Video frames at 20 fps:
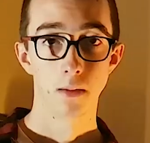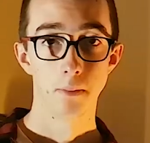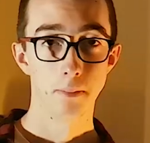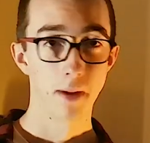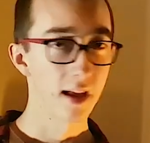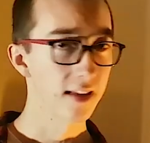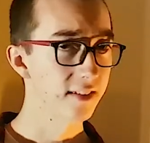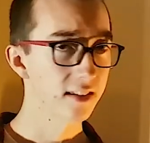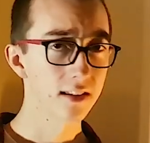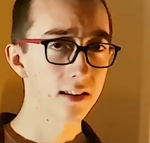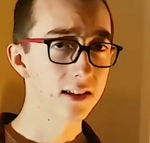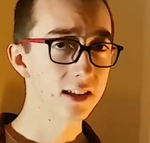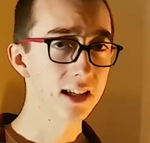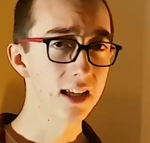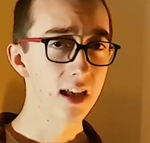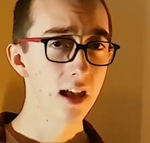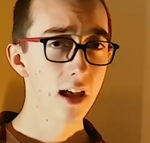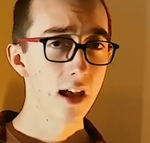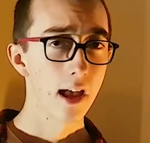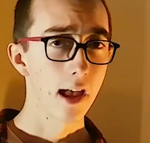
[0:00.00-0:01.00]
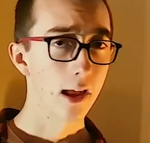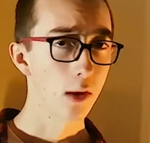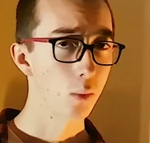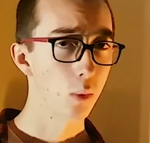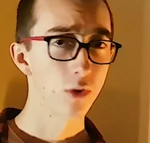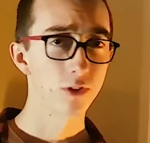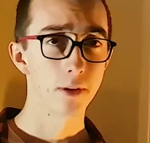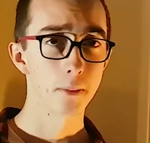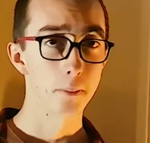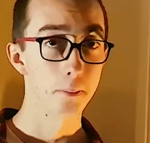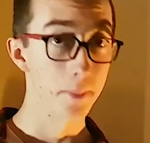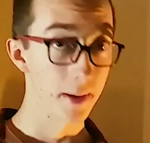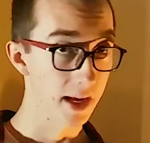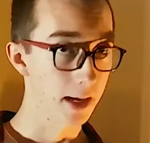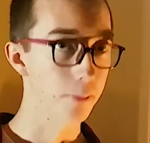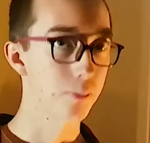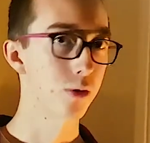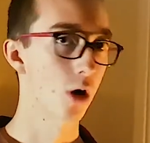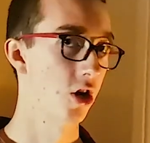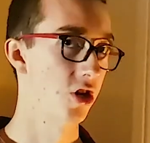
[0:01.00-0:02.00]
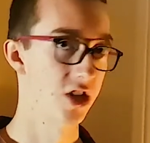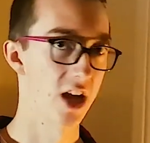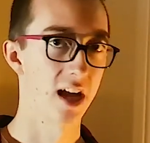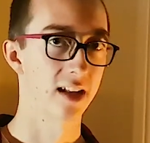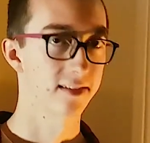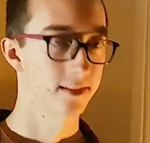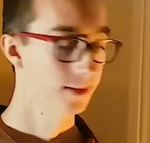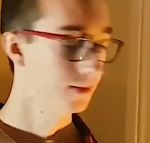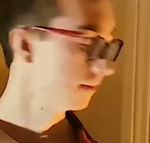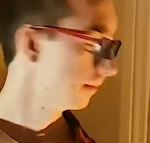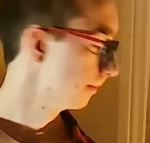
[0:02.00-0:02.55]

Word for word: Basically, it was a big project.